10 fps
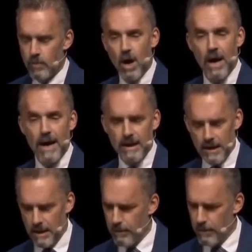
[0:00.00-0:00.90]
why,
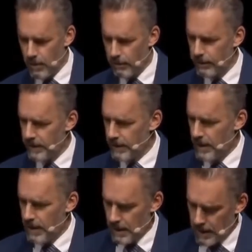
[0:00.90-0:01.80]
hopefully
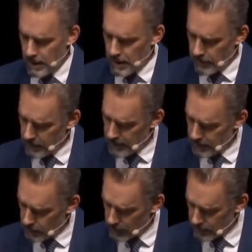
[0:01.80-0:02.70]

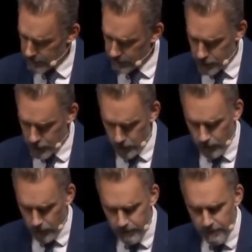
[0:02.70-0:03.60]
in relatively short
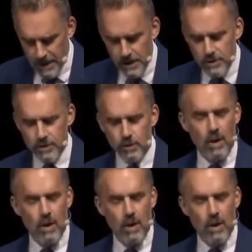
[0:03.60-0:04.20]
order. So